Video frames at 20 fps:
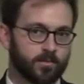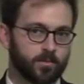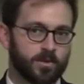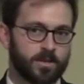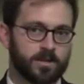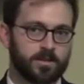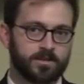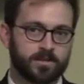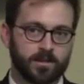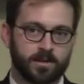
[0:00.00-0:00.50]

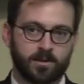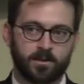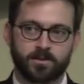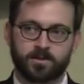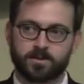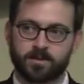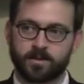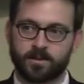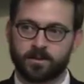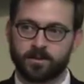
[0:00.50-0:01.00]
We see
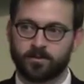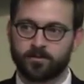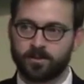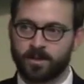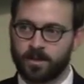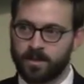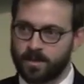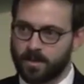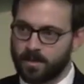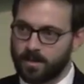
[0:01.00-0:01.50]
ourselves
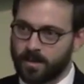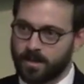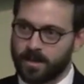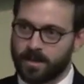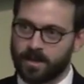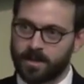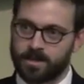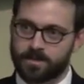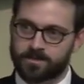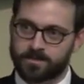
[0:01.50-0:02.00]

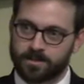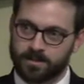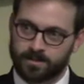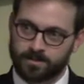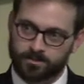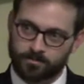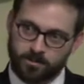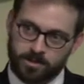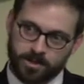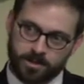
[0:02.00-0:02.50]
as the
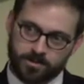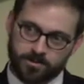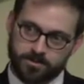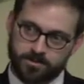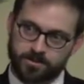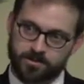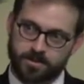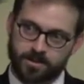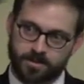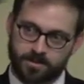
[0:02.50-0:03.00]

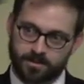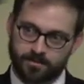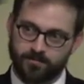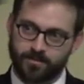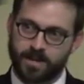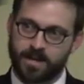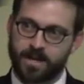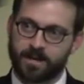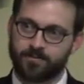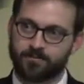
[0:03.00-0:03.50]

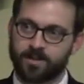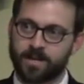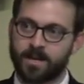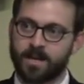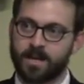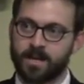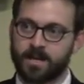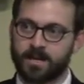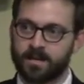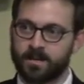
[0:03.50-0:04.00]

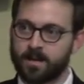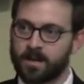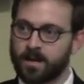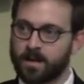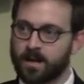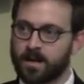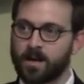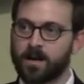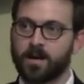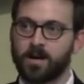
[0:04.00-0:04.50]
365-day
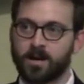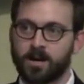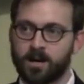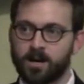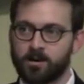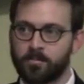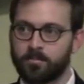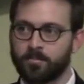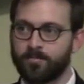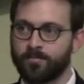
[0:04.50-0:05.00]

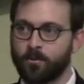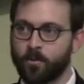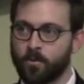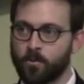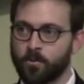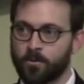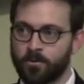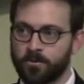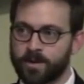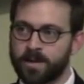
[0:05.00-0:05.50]
hub
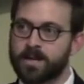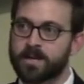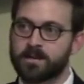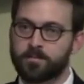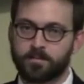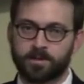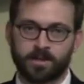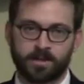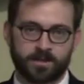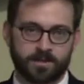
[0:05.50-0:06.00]
for
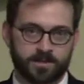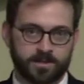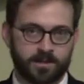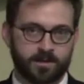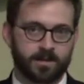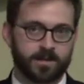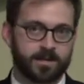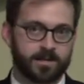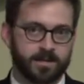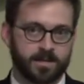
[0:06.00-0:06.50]
any
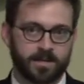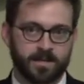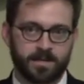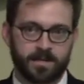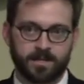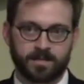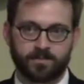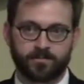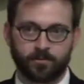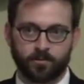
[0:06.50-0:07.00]
military
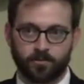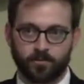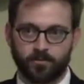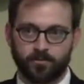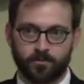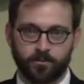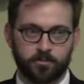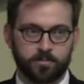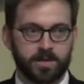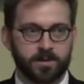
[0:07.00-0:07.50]
needs for,
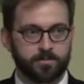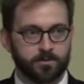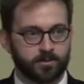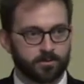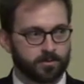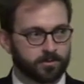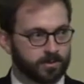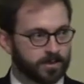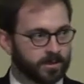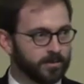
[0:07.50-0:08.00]
for people
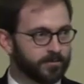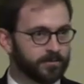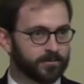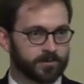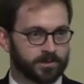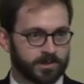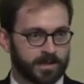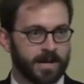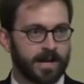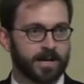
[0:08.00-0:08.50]
who live and
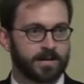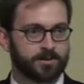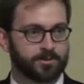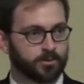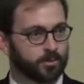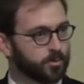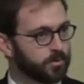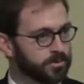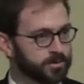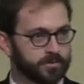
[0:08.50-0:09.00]
reside
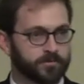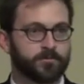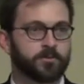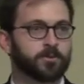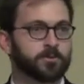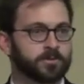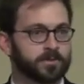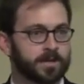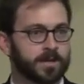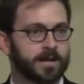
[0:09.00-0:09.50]
in Georgia
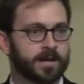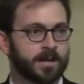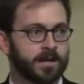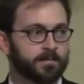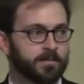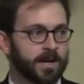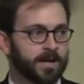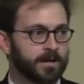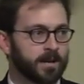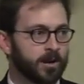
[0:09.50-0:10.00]

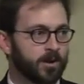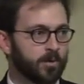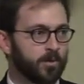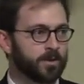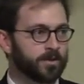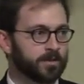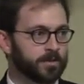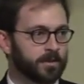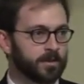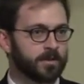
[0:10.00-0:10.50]
full-time. I know
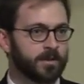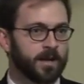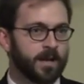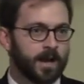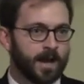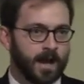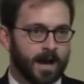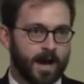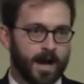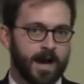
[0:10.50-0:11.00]
that. the
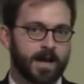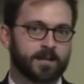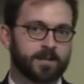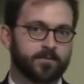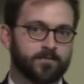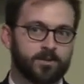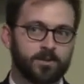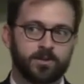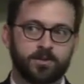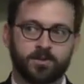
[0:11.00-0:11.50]

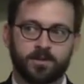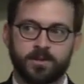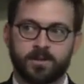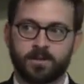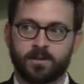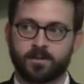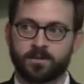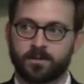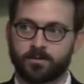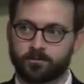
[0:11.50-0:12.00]
active
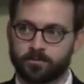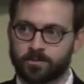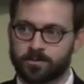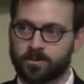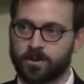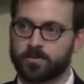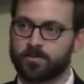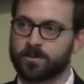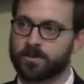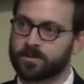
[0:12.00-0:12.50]
duty and the
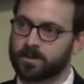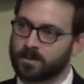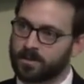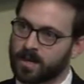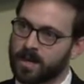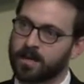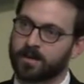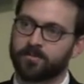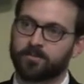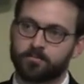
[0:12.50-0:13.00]
reserve. There's a
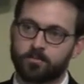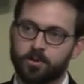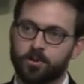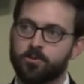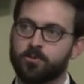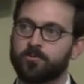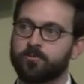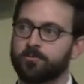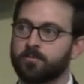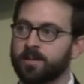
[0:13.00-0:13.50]
lot of
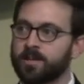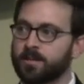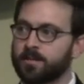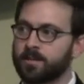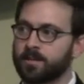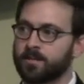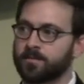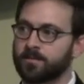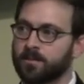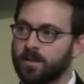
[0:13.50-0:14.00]
movement
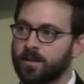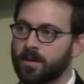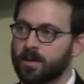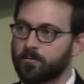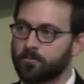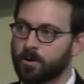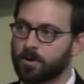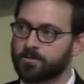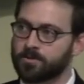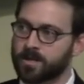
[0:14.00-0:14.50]

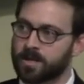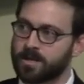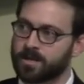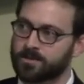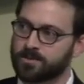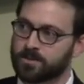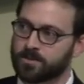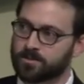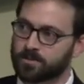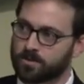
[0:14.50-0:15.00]
and
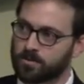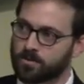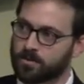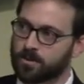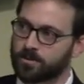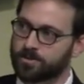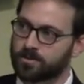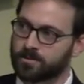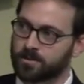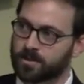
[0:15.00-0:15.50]
rotations
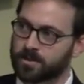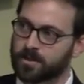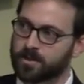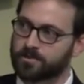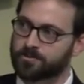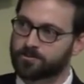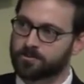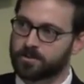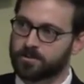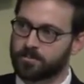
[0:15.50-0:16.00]
across the
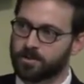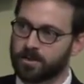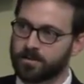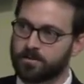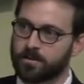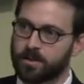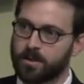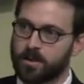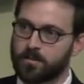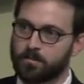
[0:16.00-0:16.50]
country,
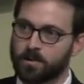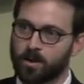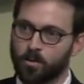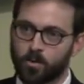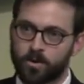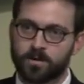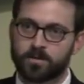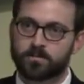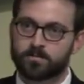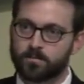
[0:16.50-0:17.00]
but but
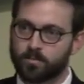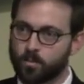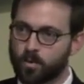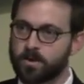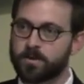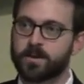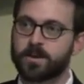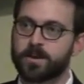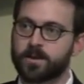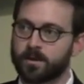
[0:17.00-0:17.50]
we're
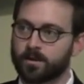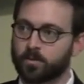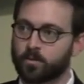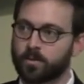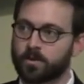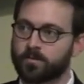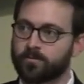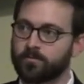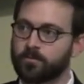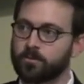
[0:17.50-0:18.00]
we're here.
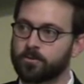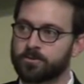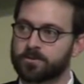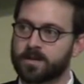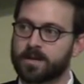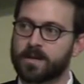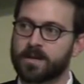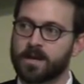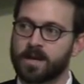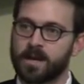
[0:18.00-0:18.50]
We're full
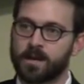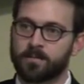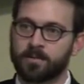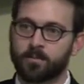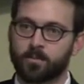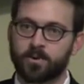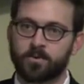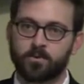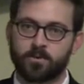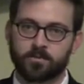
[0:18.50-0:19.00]
time,
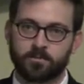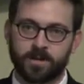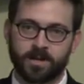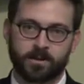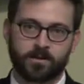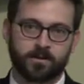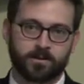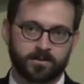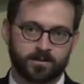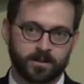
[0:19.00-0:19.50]
and we want to
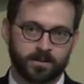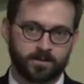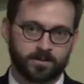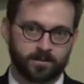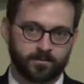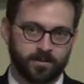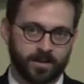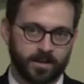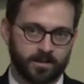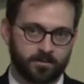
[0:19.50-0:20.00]
make ourselves
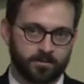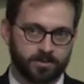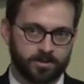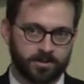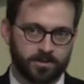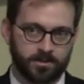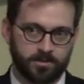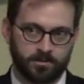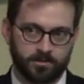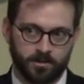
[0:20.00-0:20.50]
available
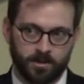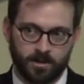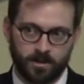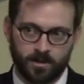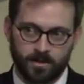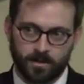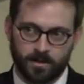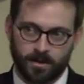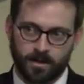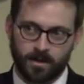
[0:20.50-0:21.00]
to you
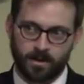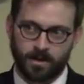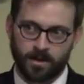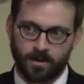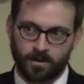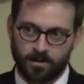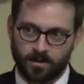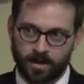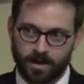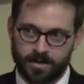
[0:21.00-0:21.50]

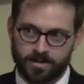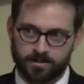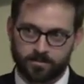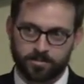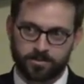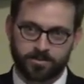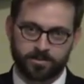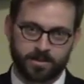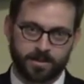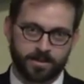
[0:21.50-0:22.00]
uh, as it
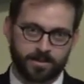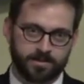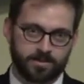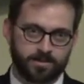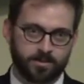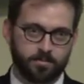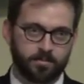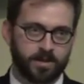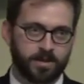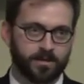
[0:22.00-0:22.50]
pertains
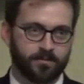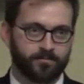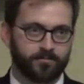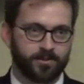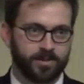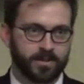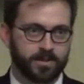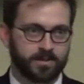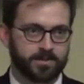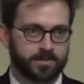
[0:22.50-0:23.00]
to
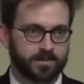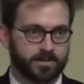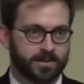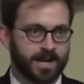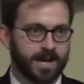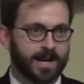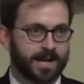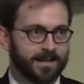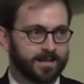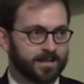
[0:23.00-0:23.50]
benefits and
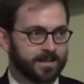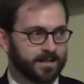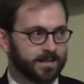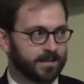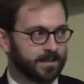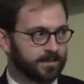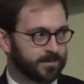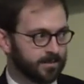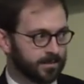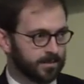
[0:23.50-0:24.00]

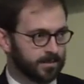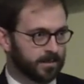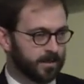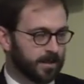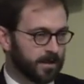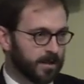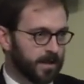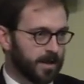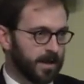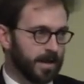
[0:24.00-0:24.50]
IDs and,
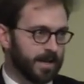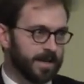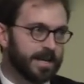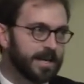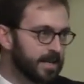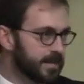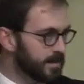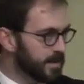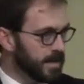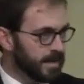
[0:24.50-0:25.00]
and
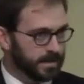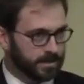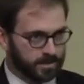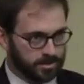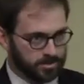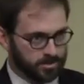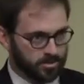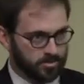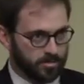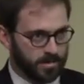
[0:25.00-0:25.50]
anything
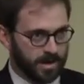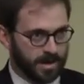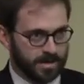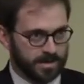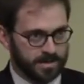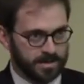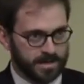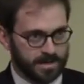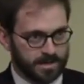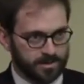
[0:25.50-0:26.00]
that you
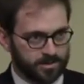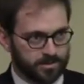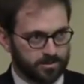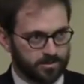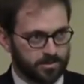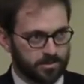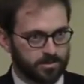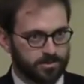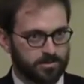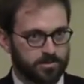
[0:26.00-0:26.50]
might need.
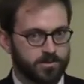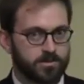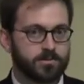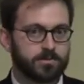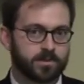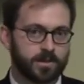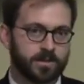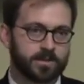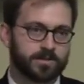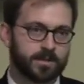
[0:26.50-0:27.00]
Just, just
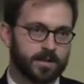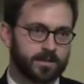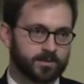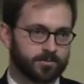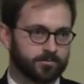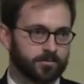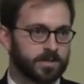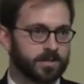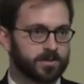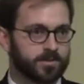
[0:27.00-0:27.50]
use us as
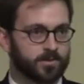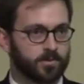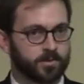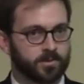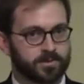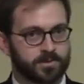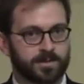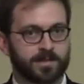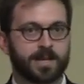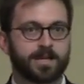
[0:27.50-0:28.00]
a
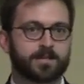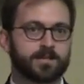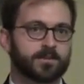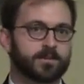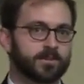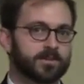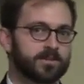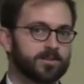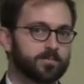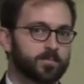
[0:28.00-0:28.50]
resource, and that's
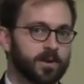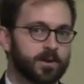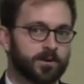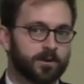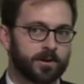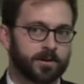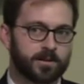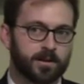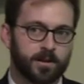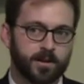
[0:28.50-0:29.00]
the
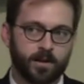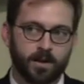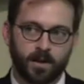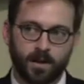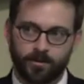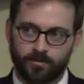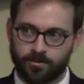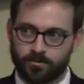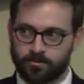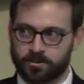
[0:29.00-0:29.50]
spirit
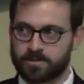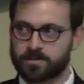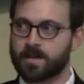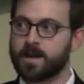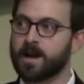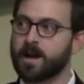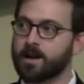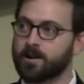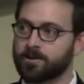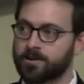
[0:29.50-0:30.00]
of the
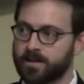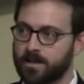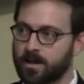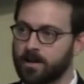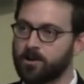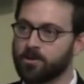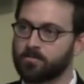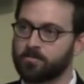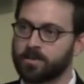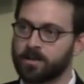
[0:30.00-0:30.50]
retired
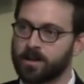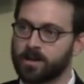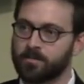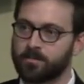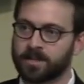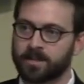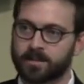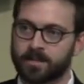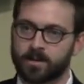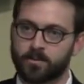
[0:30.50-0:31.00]

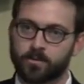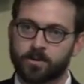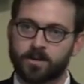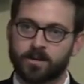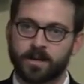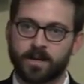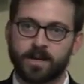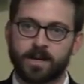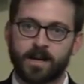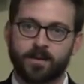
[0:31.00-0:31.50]
homecoming that we're
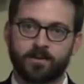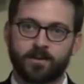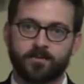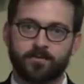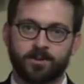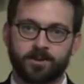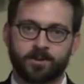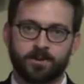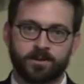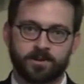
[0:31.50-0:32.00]
going to have
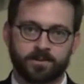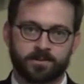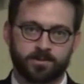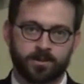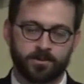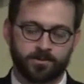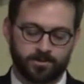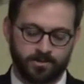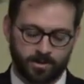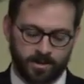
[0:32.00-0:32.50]
every year in
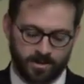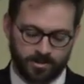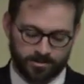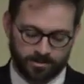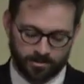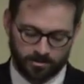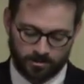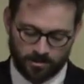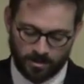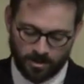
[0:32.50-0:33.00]

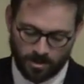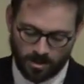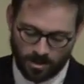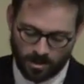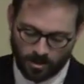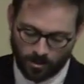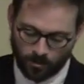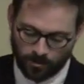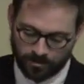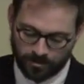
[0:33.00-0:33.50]
association
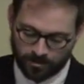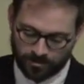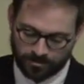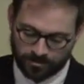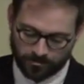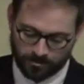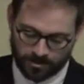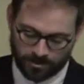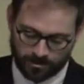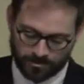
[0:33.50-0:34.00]
with our
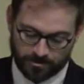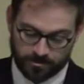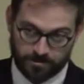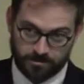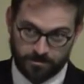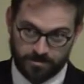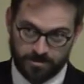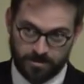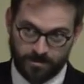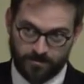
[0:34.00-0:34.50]

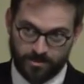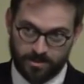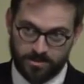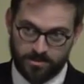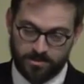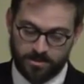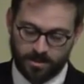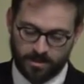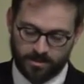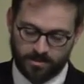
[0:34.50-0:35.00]

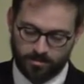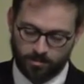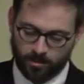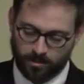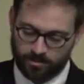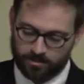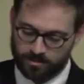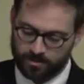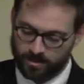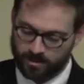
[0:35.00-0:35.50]
376th
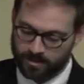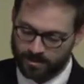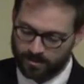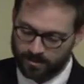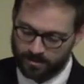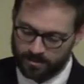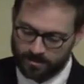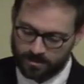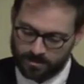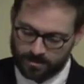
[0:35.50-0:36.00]
birthday
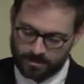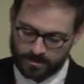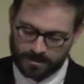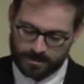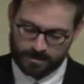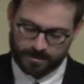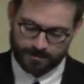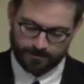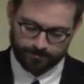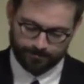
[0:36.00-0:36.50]

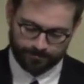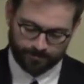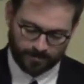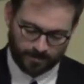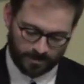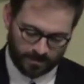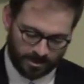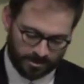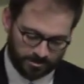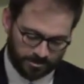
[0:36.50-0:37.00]
uh,
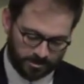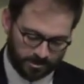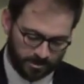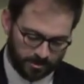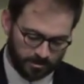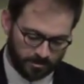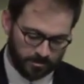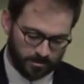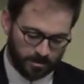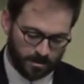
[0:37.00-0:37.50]
this
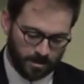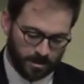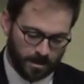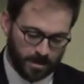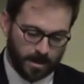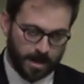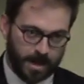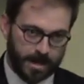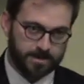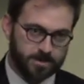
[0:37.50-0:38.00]
year.
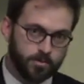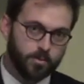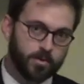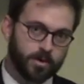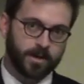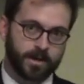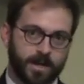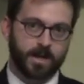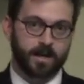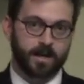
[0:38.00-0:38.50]
I do want to kind